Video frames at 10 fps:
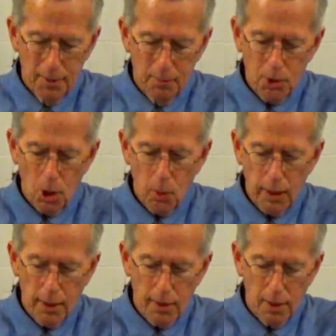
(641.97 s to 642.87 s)
him
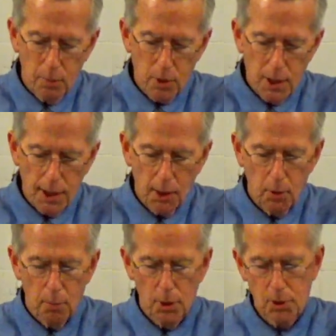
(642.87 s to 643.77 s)
showing a
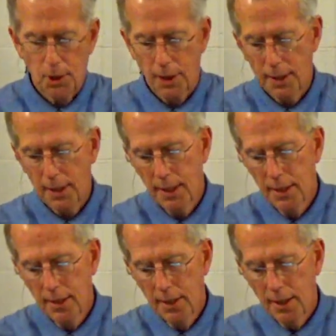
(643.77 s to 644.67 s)
particular mercy
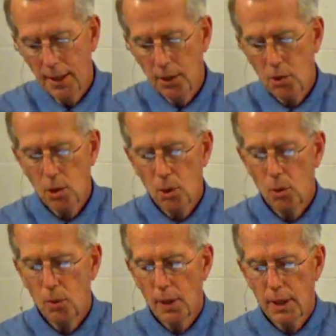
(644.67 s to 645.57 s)
uh,
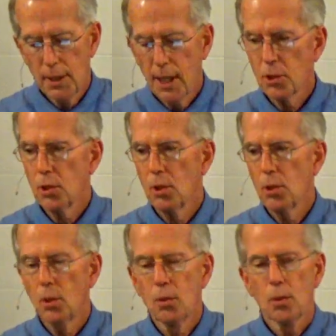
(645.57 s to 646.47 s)
to a
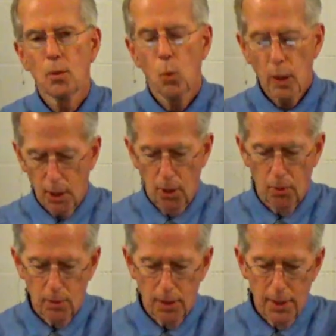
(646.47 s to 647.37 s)
destitute
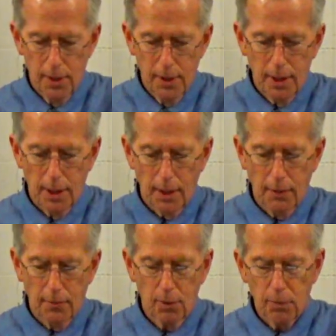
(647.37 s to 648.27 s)
widow
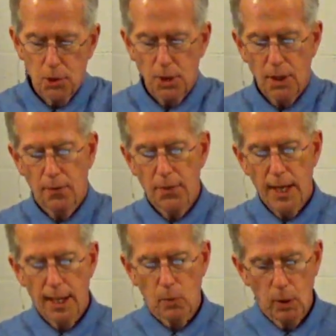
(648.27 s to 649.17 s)
uh, from the city
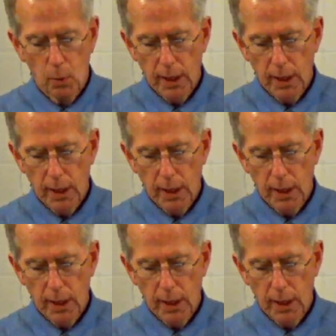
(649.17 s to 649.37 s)
of Nain.